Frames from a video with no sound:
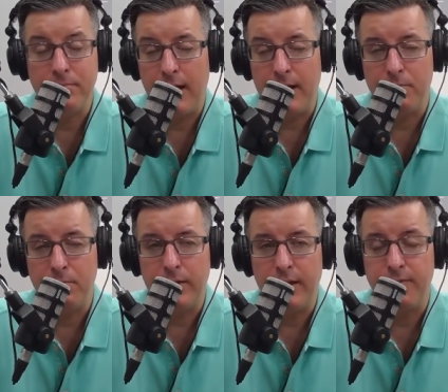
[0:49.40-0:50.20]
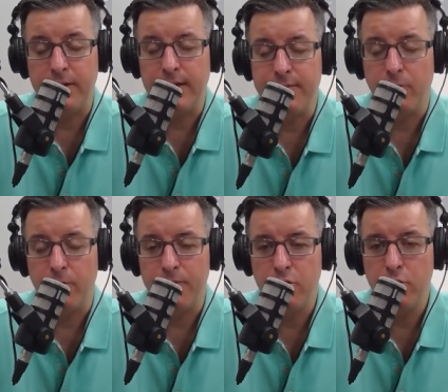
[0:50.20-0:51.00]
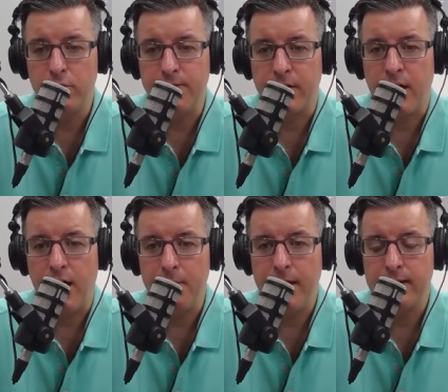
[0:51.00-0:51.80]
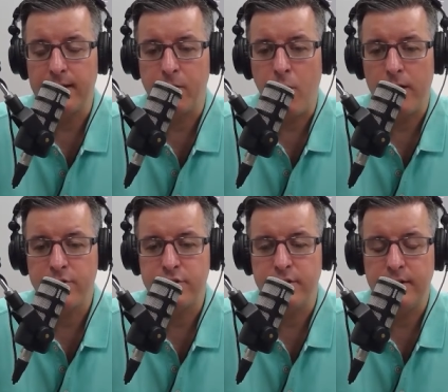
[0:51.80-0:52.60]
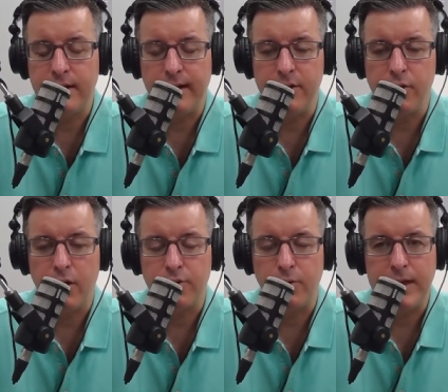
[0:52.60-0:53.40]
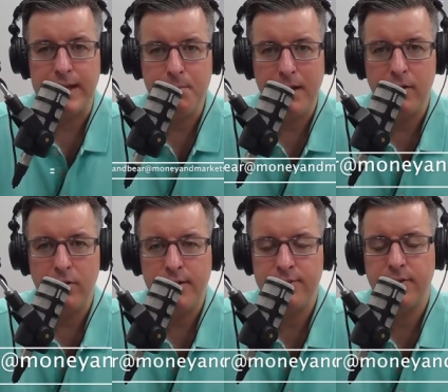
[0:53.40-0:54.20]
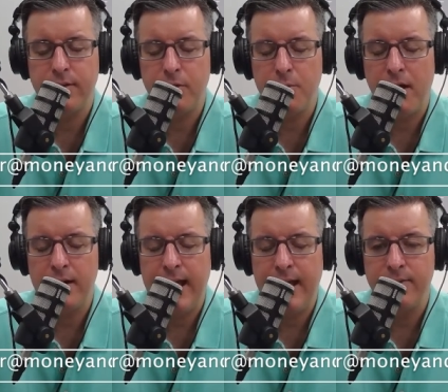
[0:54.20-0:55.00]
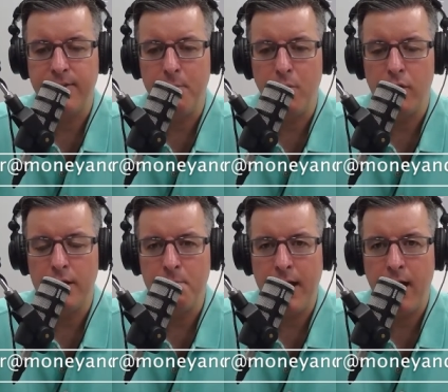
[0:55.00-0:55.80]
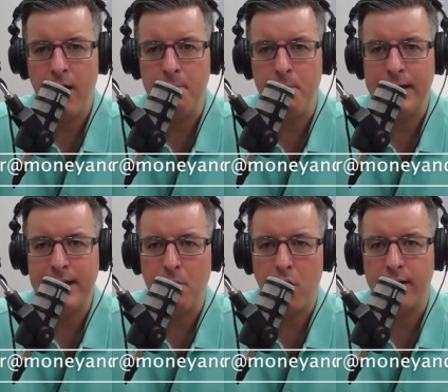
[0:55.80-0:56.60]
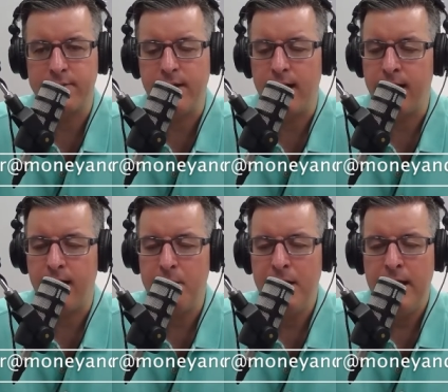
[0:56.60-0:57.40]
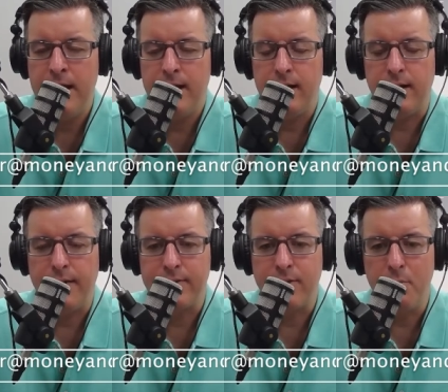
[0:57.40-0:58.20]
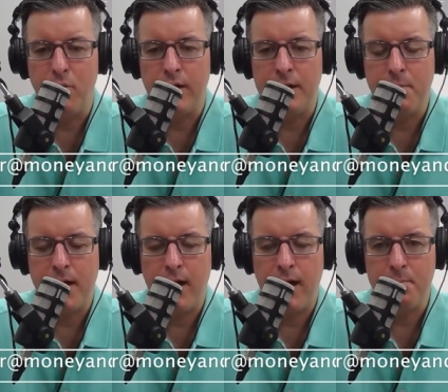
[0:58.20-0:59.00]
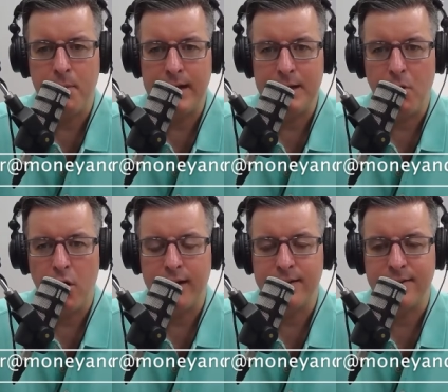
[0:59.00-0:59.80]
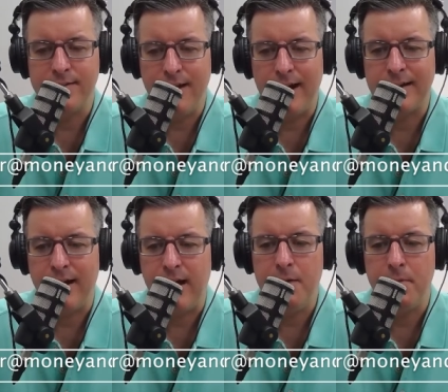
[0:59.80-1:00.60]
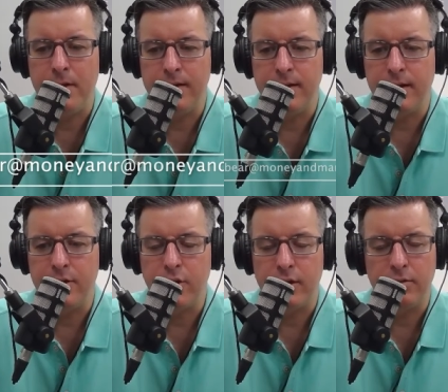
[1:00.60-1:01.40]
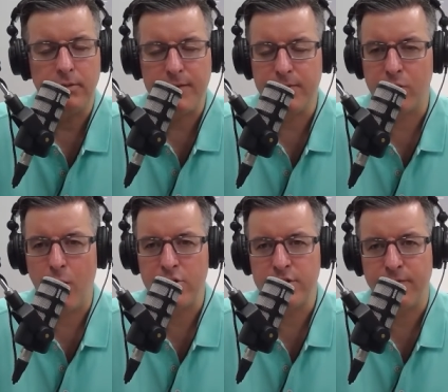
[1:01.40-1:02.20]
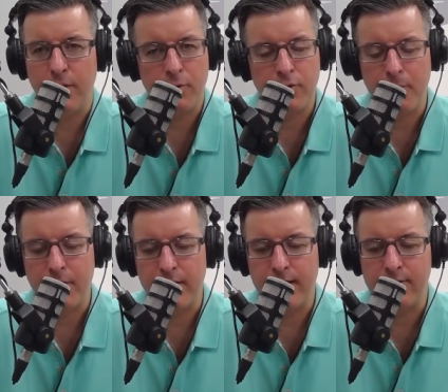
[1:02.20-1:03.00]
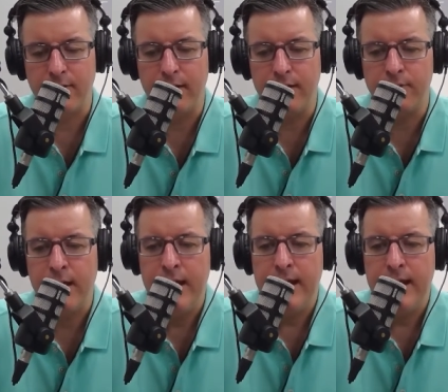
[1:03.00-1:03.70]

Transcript: and we'd love you to leave a review, leave a comment, leave a question. Uh, you can also email us uh, with the podcast, the bull and bear at money and markets dot com. Uh, that's the bull and bear at money and markets dot com. And uh, you can leave us a question if there's something that uh, is,